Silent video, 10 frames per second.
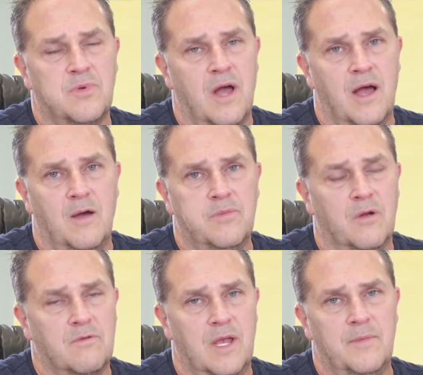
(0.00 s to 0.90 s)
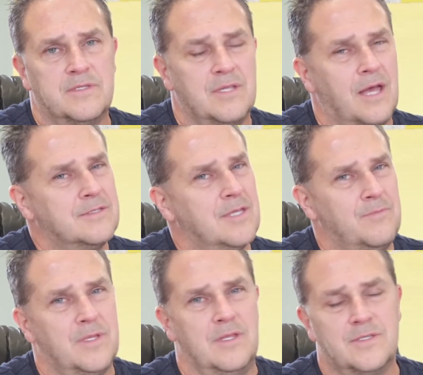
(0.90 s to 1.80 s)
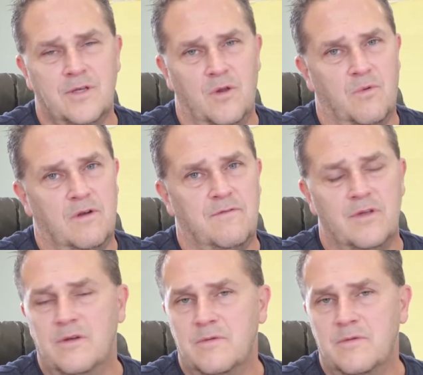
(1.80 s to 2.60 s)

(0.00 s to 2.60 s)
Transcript: program is not something that's going to work for you,